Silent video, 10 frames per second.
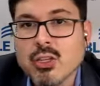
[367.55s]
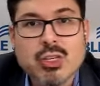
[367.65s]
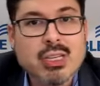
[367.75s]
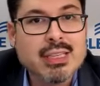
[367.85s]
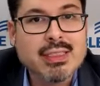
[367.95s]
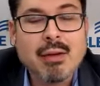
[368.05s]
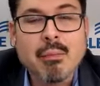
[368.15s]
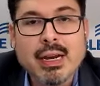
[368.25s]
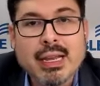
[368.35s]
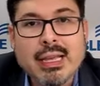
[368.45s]
You can get
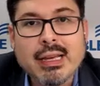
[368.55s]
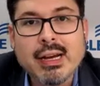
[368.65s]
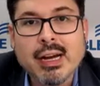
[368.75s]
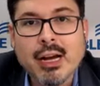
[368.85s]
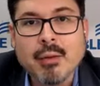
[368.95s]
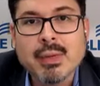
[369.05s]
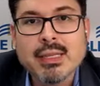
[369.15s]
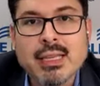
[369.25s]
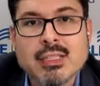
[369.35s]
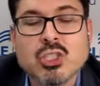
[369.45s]
that money. Um,
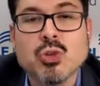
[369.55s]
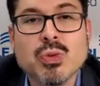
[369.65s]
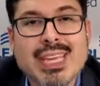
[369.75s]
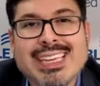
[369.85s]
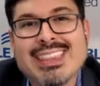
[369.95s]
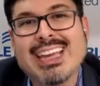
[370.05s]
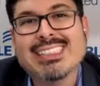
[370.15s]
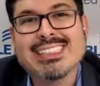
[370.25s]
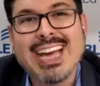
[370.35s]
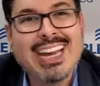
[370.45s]
it, it's unique in that
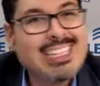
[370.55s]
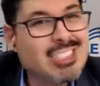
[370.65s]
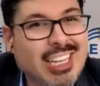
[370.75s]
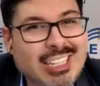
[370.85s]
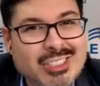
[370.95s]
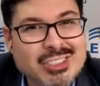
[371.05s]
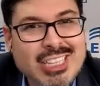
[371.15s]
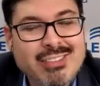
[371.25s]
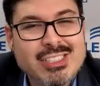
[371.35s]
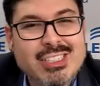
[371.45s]
it's not a checking or
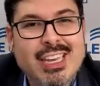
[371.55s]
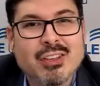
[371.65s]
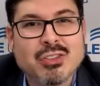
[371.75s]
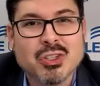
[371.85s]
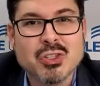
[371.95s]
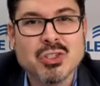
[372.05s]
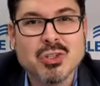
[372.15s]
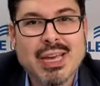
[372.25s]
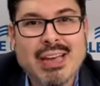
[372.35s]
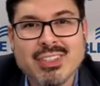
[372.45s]
savings account. So you
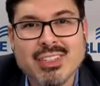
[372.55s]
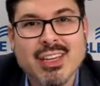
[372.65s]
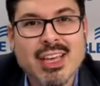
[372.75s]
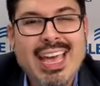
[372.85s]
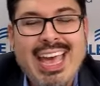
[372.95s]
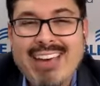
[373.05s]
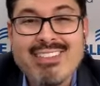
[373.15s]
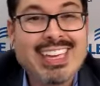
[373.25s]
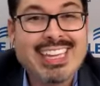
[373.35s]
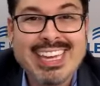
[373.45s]
do have to
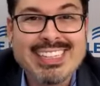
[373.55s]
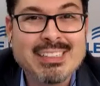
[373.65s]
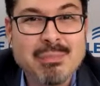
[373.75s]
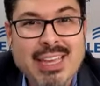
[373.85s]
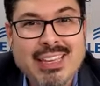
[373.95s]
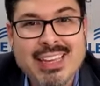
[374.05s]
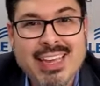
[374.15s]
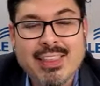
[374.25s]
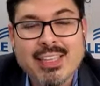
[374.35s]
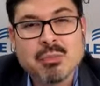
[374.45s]
have a connected bank
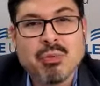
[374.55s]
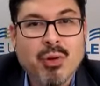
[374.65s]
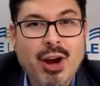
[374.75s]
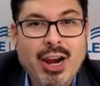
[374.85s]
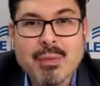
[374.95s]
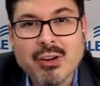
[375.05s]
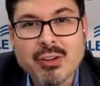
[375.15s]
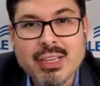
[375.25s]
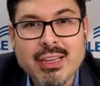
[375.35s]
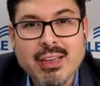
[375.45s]
account. That's mm-hmm.
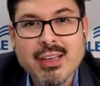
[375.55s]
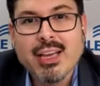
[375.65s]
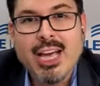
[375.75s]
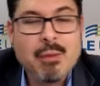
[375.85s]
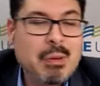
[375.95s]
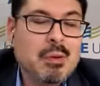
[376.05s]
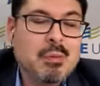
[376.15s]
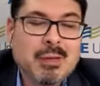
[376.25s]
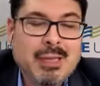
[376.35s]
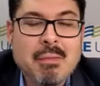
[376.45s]
primarily how
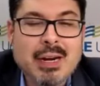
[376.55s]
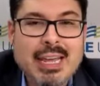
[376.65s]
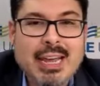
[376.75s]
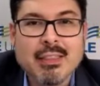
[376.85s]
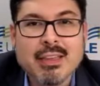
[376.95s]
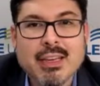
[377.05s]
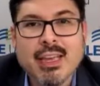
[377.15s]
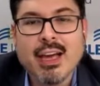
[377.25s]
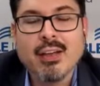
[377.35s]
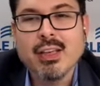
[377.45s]
people get money out of the
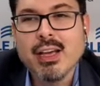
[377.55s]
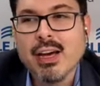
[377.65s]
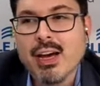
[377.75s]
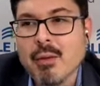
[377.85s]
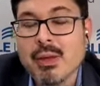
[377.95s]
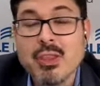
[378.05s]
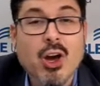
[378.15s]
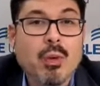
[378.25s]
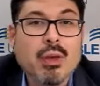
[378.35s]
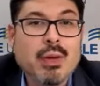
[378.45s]
account. Uh, but
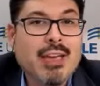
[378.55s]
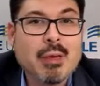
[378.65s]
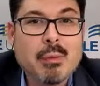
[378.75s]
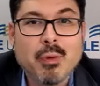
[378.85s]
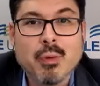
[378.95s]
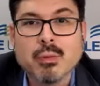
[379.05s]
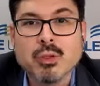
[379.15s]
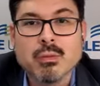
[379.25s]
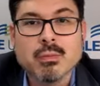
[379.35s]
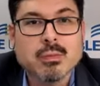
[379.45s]
no, we, we have people
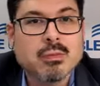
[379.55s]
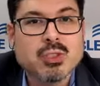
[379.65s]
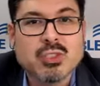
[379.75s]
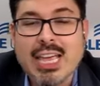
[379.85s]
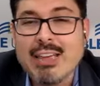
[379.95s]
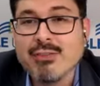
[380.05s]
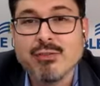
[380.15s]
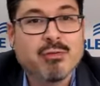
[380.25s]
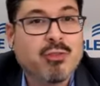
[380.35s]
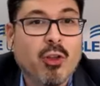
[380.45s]
save
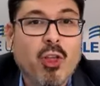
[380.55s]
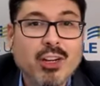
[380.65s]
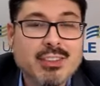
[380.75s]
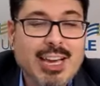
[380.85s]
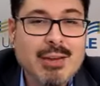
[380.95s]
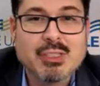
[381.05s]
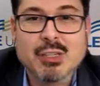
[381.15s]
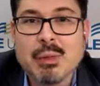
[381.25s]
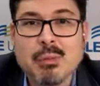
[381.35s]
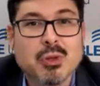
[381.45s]
for a long time and
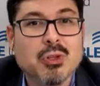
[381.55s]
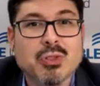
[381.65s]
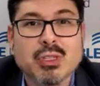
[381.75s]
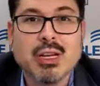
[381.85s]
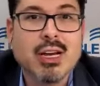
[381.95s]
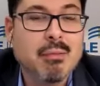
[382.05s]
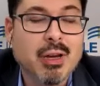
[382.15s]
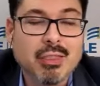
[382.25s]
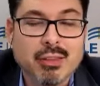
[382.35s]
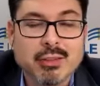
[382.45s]
some people use it uh,
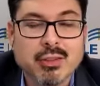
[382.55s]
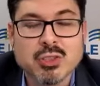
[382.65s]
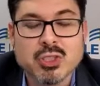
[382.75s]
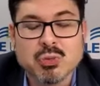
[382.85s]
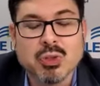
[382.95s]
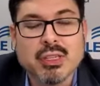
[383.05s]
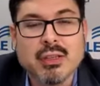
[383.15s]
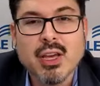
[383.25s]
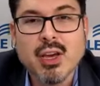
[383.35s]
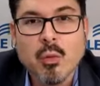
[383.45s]
monthly. So just
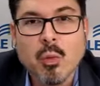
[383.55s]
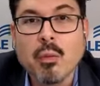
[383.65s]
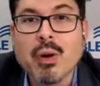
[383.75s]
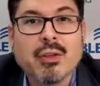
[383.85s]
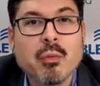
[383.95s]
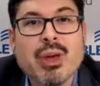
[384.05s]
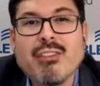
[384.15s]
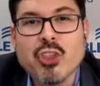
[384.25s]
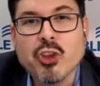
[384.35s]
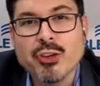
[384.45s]
really what, what,
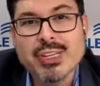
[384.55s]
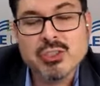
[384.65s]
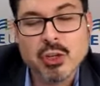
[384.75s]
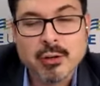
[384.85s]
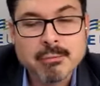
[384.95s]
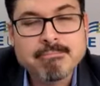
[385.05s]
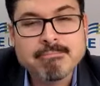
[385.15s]
whatever their needs are.